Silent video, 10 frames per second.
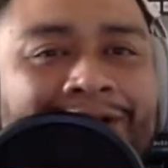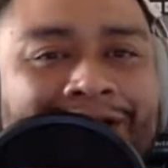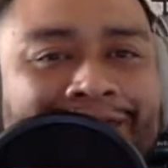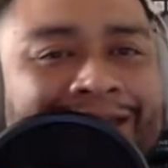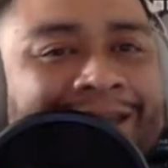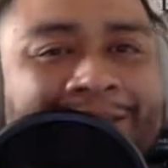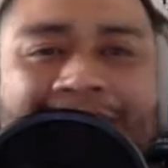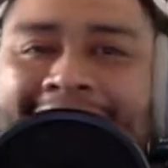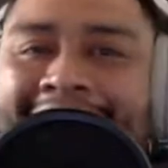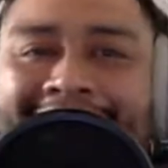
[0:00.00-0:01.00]
I think he
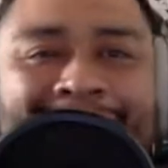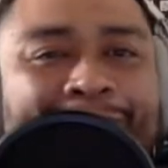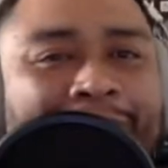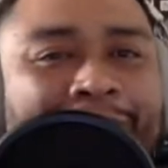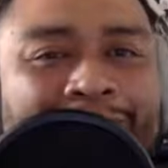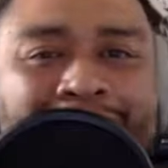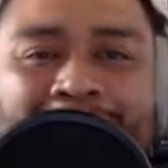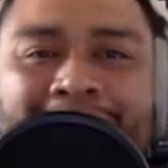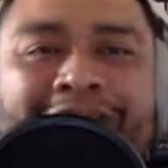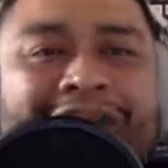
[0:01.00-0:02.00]
might have had a problem
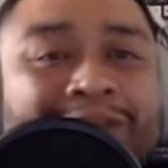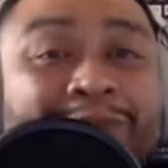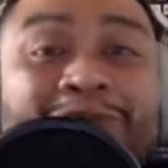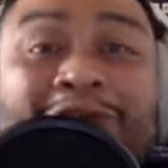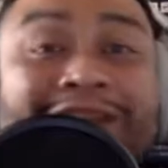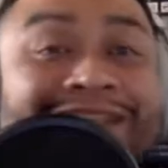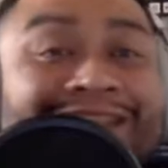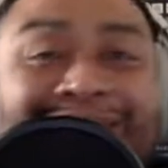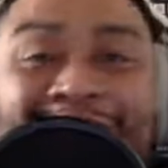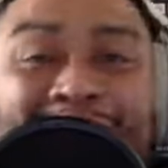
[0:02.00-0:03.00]
drinking. He's been drinking
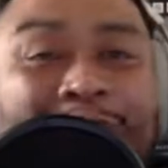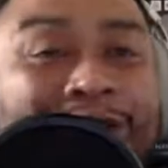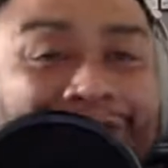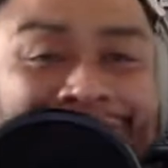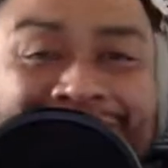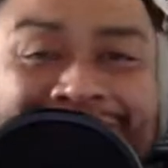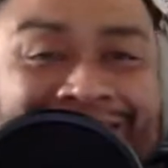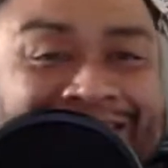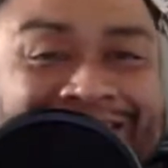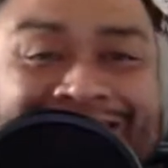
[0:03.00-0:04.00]
since he was 12
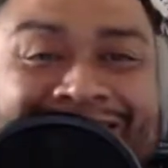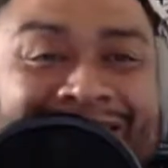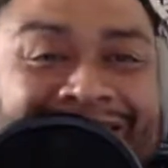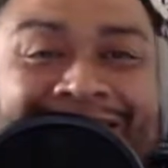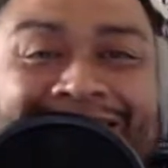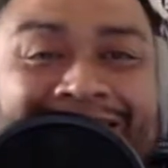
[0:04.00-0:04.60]
in these like